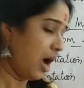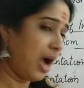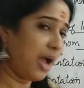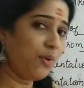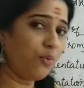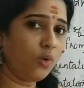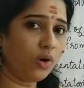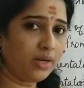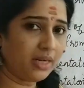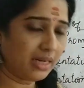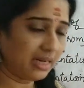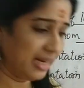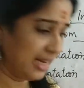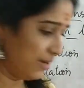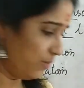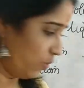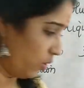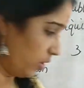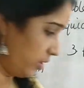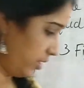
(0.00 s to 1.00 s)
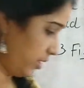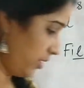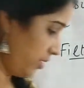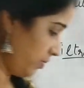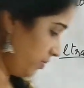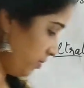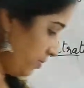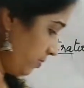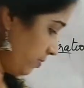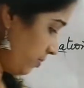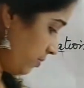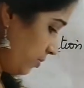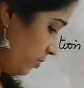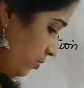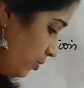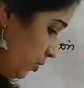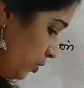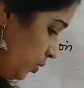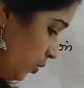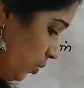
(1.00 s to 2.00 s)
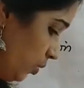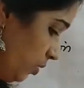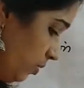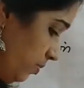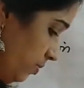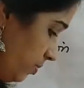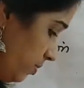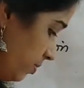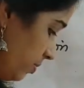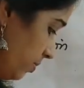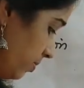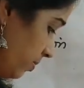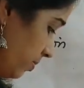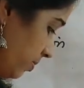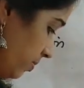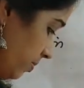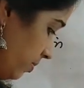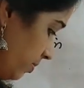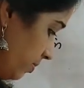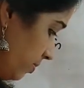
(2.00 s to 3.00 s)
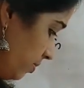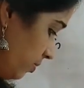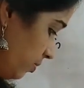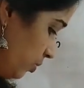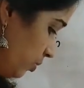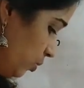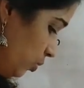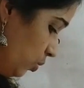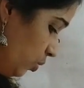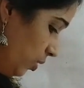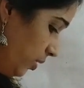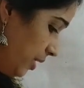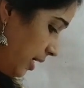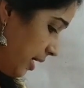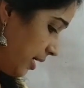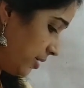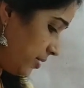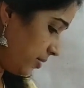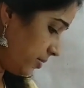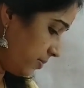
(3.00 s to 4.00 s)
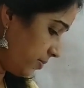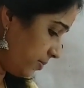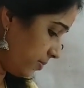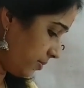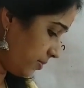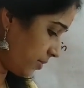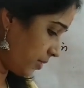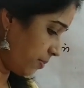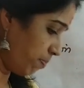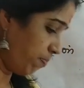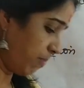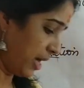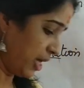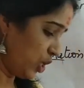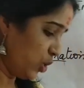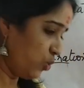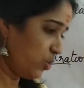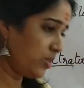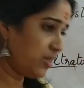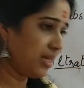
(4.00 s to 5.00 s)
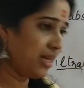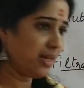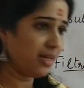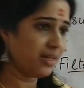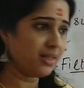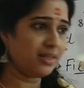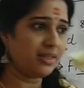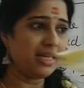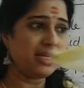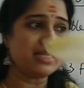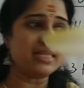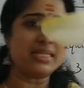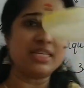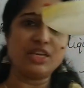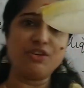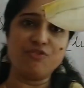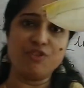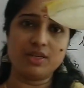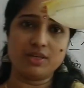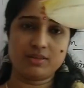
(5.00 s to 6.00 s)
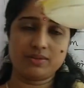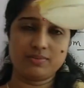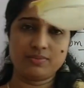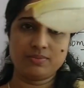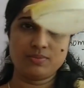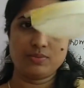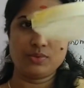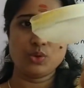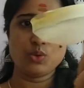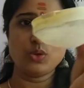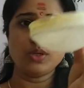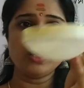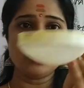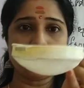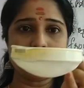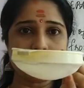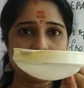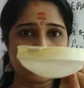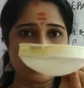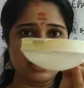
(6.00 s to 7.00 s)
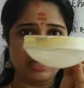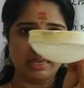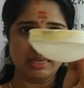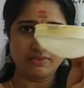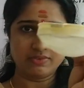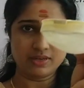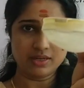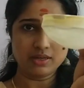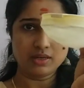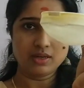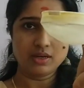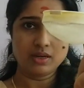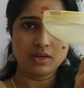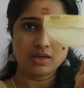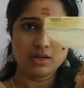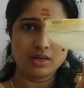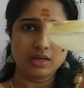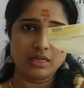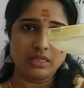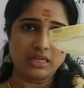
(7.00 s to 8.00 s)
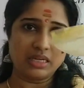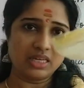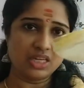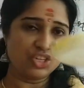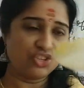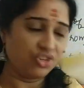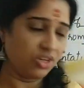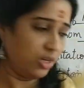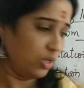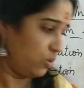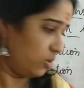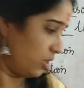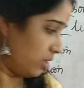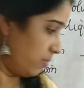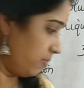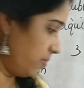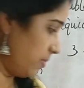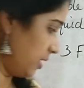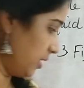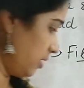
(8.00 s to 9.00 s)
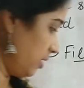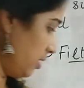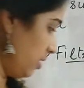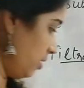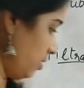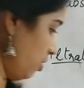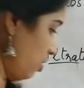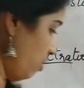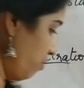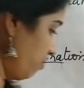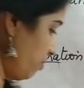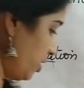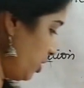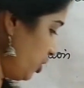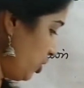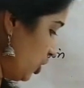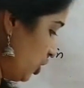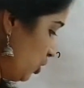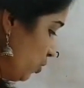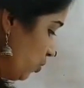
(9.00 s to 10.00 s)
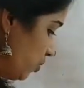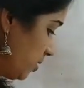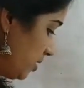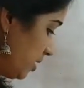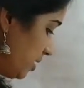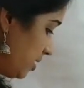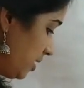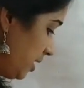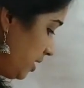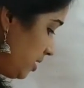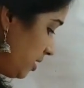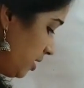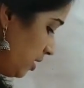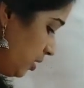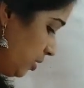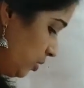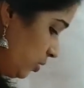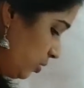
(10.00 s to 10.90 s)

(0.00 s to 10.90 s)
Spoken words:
I want clean water. So, that by using this sieve. This is the sieve. In the kitchen, your mother often she uses it.